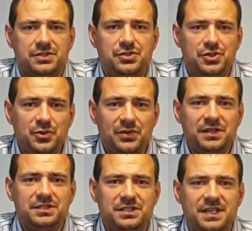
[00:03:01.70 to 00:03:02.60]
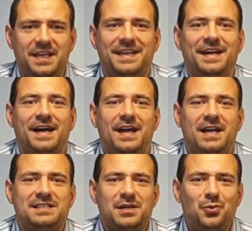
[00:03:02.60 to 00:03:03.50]
during the day
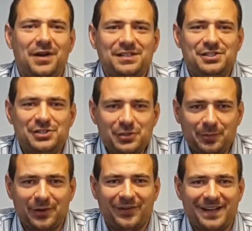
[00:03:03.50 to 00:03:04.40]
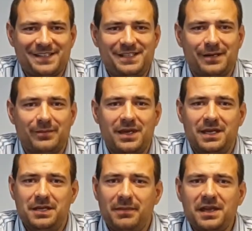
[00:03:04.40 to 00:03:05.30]
as I want to supervise them.
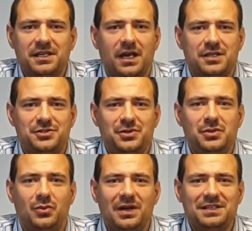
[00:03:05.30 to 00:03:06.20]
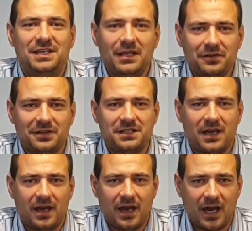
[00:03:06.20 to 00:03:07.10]
In my country, 1
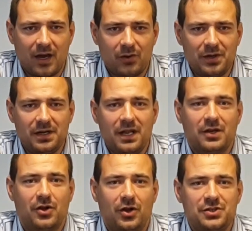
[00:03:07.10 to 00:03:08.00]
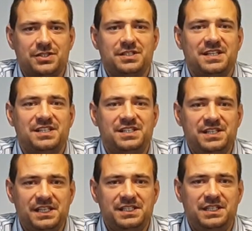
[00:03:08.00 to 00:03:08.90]
kilowatt hour costs
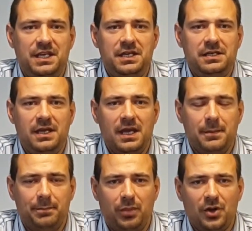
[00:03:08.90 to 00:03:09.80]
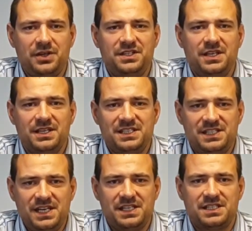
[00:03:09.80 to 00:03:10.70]

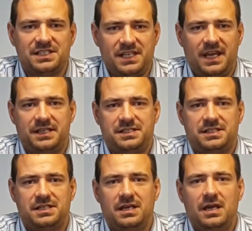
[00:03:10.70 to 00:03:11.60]
16.6 cents.